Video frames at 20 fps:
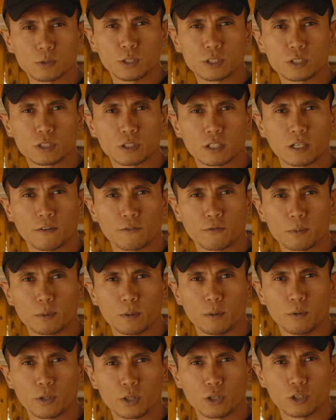Once you're
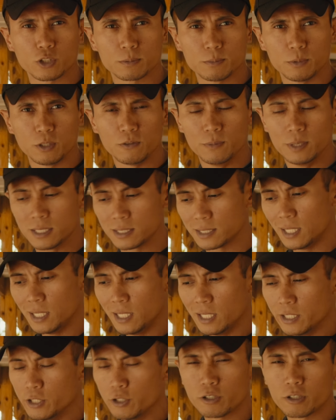comfortable with those movements,
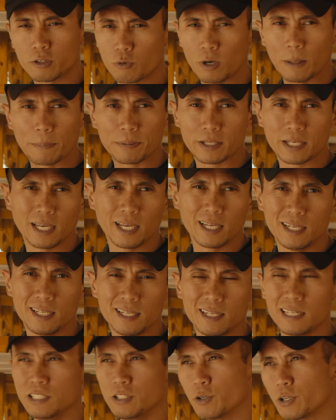you can replicate
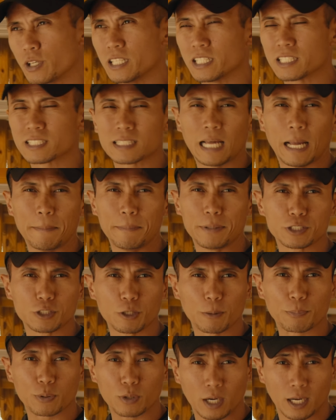it and you can establish
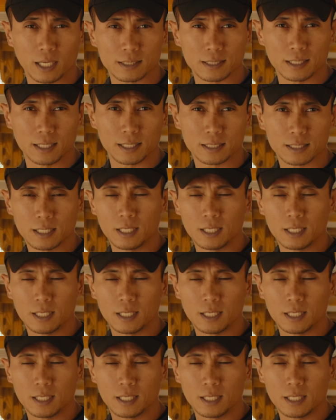your process.